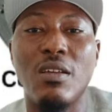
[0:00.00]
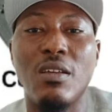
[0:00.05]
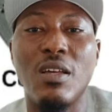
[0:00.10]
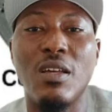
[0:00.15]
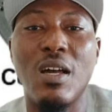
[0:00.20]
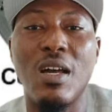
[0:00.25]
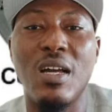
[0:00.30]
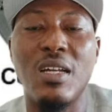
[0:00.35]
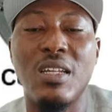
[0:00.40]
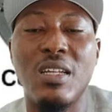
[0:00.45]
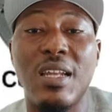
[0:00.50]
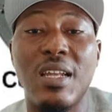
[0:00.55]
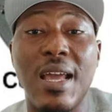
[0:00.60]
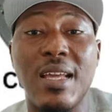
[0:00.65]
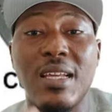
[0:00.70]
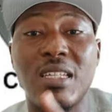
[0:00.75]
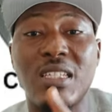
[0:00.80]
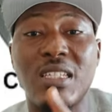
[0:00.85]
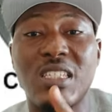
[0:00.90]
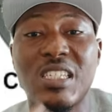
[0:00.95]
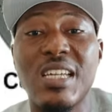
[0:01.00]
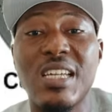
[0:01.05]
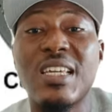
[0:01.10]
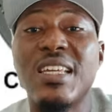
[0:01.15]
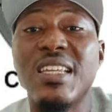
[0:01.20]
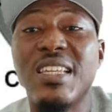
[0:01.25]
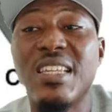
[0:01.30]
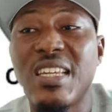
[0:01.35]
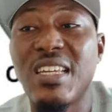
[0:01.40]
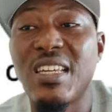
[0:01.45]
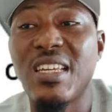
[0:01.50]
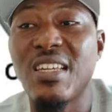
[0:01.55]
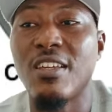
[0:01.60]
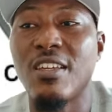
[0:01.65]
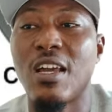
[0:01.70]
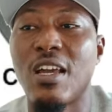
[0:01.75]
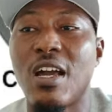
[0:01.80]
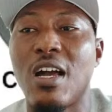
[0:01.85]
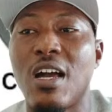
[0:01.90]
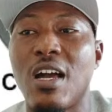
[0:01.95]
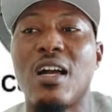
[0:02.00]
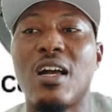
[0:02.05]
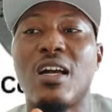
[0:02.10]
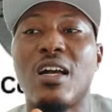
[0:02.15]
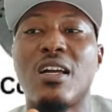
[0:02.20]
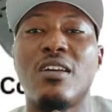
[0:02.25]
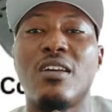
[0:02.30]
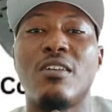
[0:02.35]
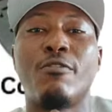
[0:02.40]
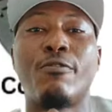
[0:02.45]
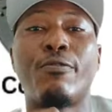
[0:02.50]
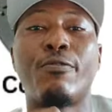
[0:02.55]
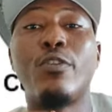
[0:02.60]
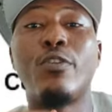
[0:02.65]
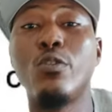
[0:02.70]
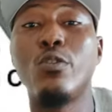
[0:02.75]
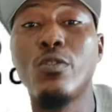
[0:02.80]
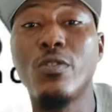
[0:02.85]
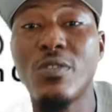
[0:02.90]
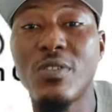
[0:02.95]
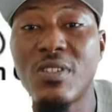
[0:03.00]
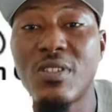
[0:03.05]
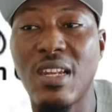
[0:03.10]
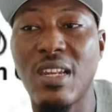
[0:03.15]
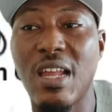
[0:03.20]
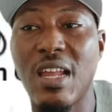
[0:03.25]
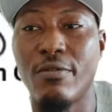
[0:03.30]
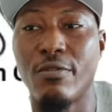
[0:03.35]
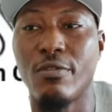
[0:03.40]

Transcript: like checking the fluids level.